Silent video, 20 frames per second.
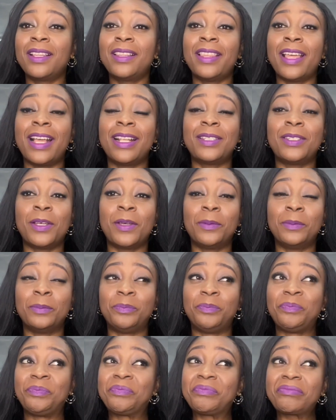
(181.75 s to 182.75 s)
that um,
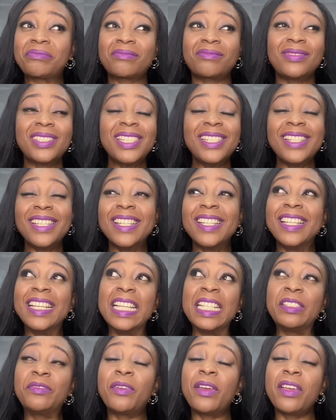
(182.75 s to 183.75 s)

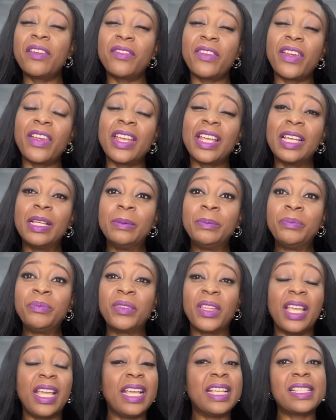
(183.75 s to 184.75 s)
is very, very
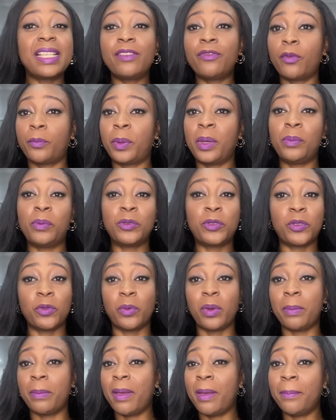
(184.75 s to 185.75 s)
easy for people to
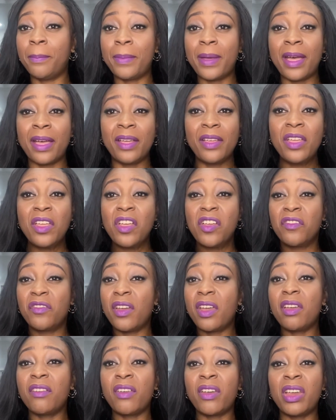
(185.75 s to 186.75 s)
remember,
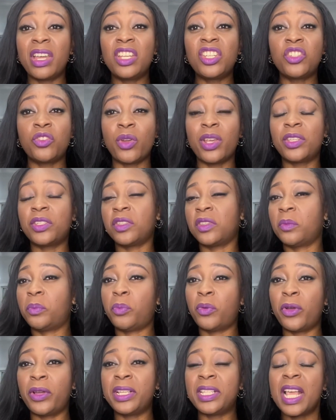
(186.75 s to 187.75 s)
very, very straight to the
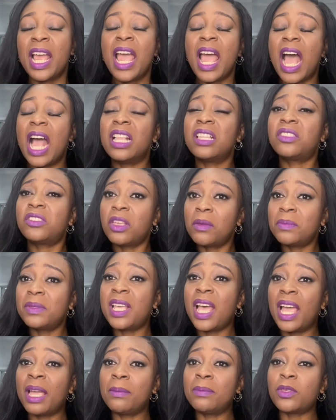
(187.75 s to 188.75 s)
point, and
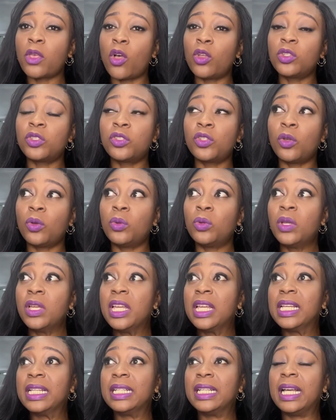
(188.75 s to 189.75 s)
sometimes also
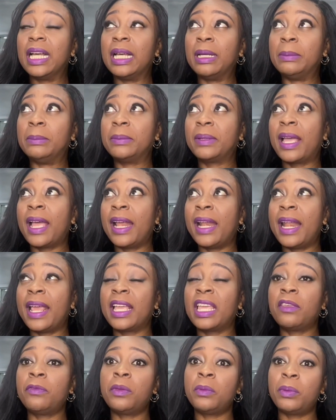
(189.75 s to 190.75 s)
um, kind of
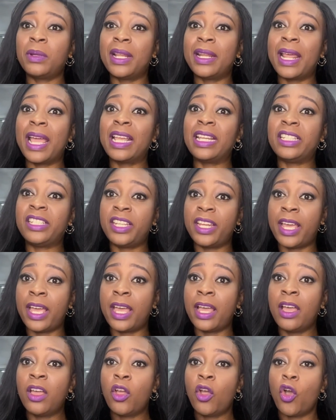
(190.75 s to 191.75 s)
like give people an
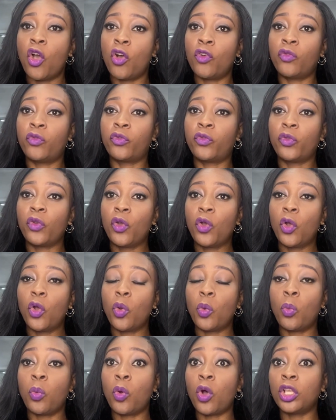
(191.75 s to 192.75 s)
idea of
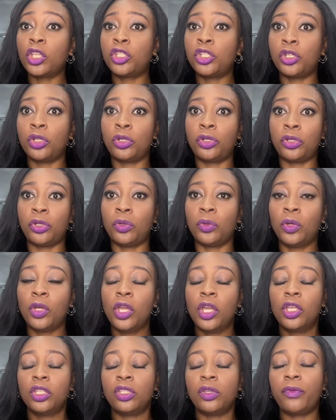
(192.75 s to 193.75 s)
what you
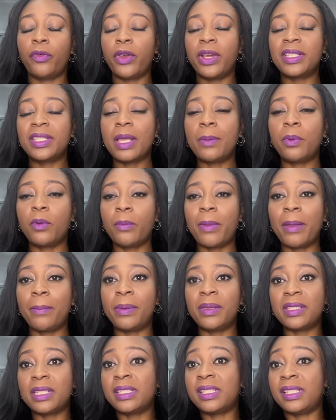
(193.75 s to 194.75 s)
do. So for example, my
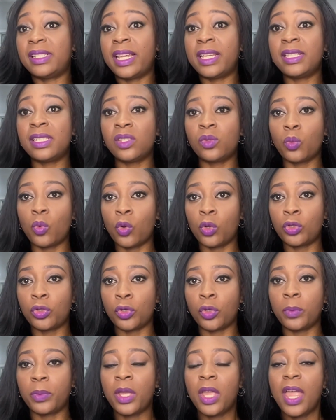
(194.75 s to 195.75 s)
business is Daisy's
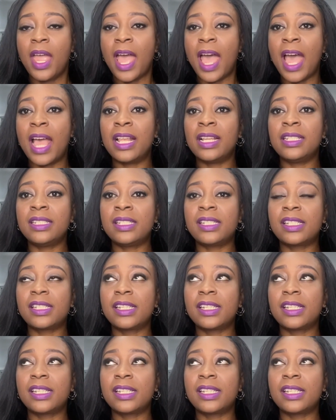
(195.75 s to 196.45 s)
Wardrobe, and